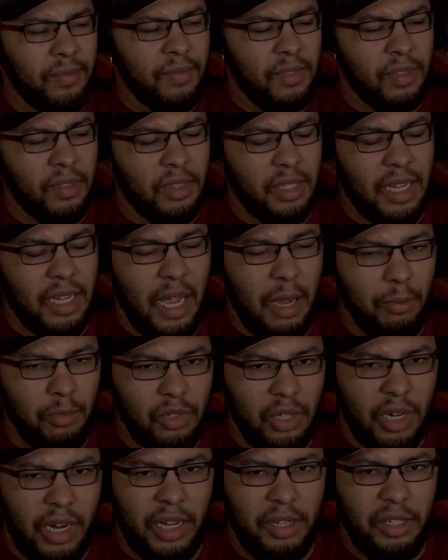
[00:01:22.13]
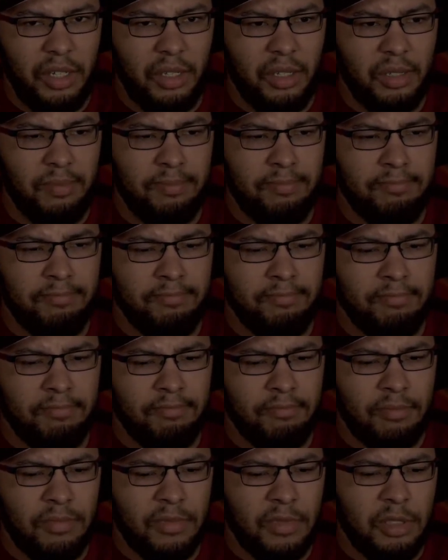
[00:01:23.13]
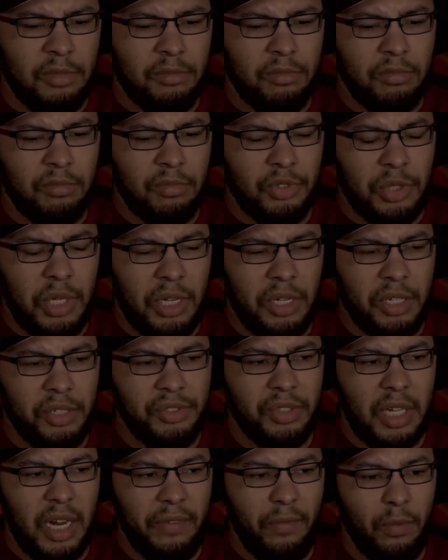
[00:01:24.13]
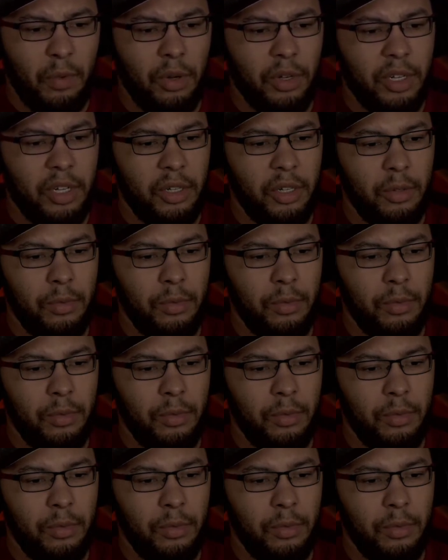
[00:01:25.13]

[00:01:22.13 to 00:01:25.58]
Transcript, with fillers: that I'm trying to trying to decide what I want to do.